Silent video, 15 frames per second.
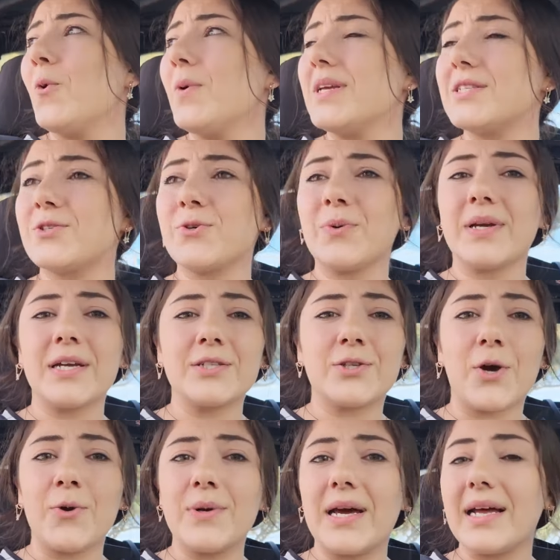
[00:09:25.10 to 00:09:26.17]
Oh, he's doing a
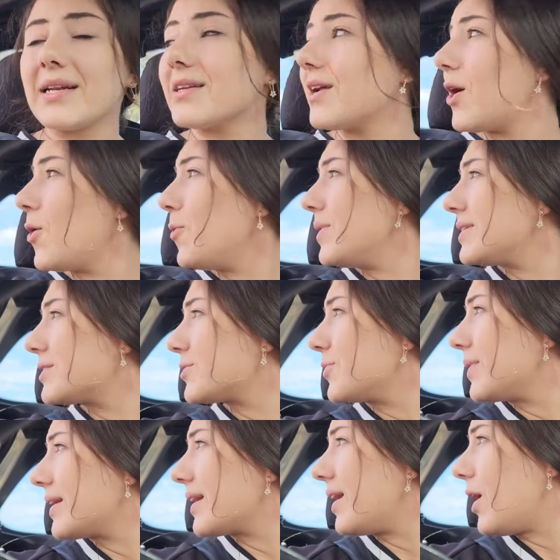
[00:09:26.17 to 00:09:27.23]
donut. Oh, he's
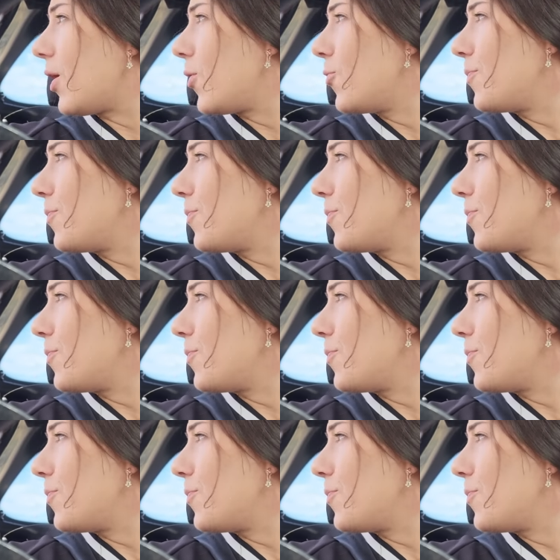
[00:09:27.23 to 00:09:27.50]
doing, a, oh